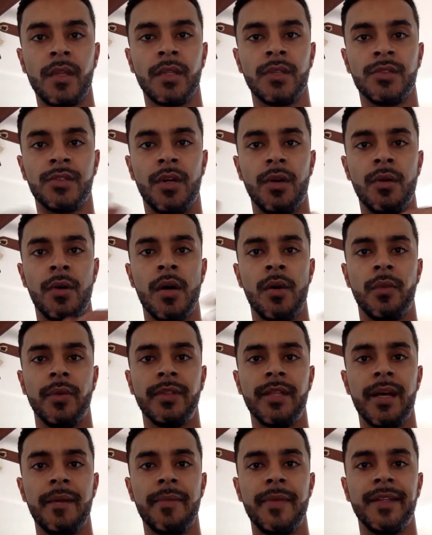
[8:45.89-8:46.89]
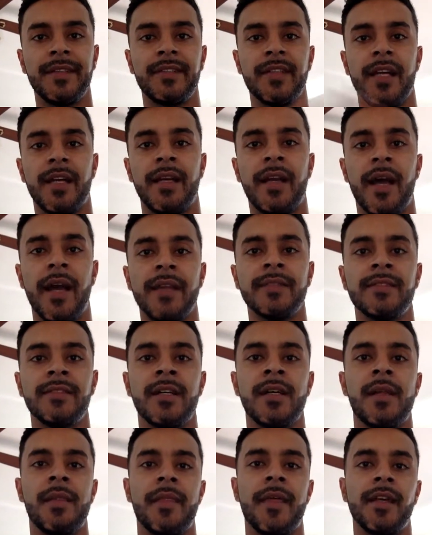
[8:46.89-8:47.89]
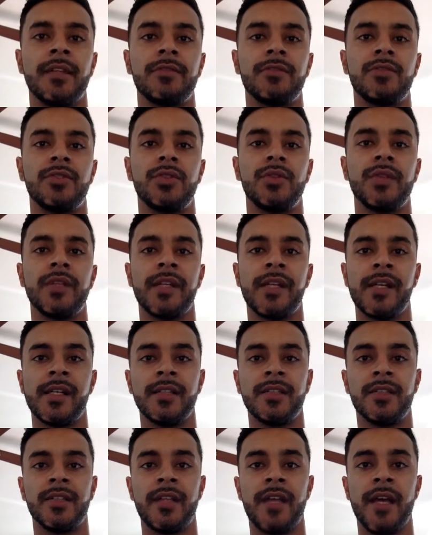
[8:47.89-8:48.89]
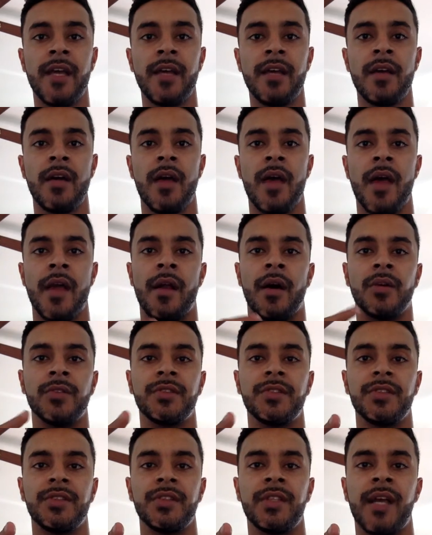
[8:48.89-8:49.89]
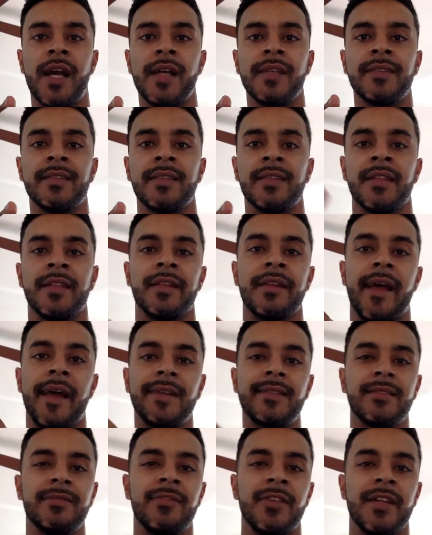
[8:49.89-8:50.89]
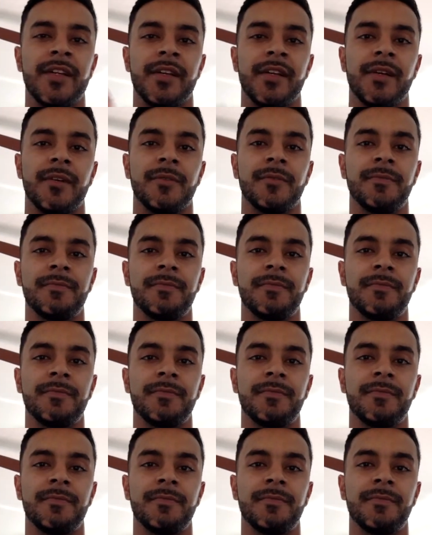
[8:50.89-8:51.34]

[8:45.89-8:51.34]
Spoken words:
So with that being said, guys, thanks for tuning in today, and I'll see you guys in the next video.